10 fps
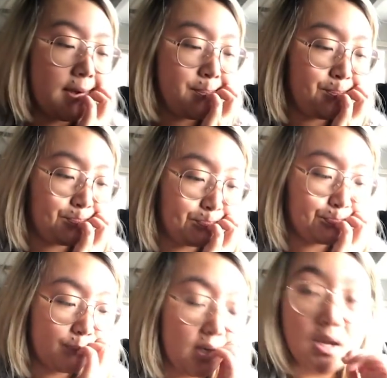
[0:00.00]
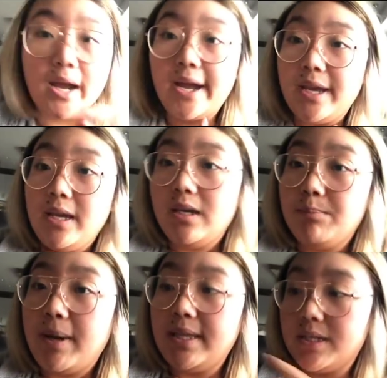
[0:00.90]

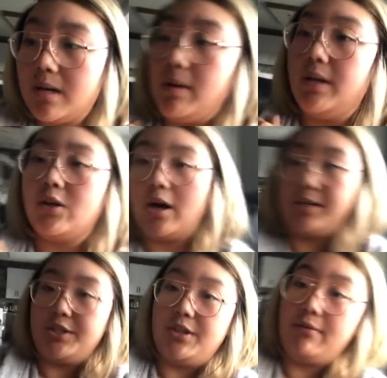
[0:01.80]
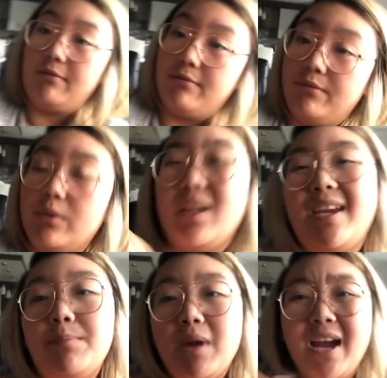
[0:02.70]
By the time I had gotten to
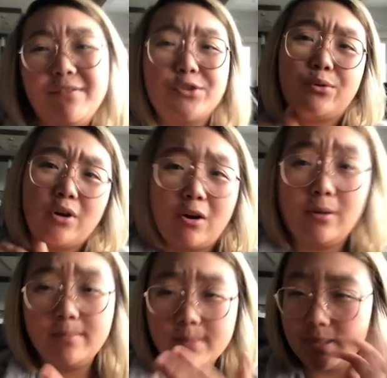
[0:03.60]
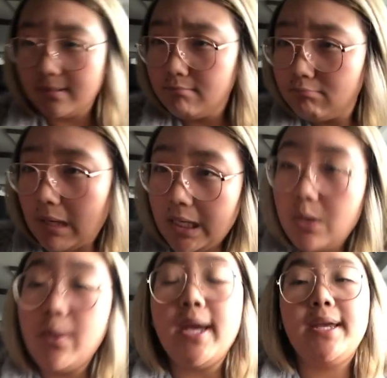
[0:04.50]
I have short arms
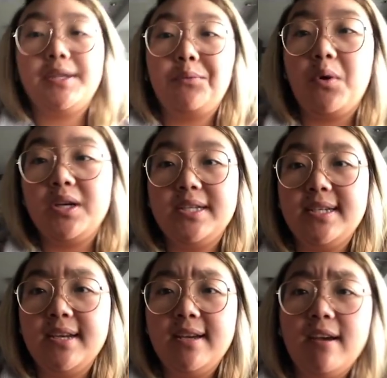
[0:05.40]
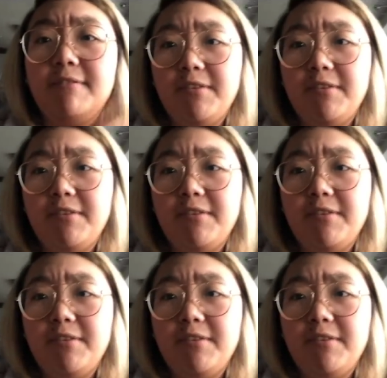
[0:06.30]
anyway, and they wanted a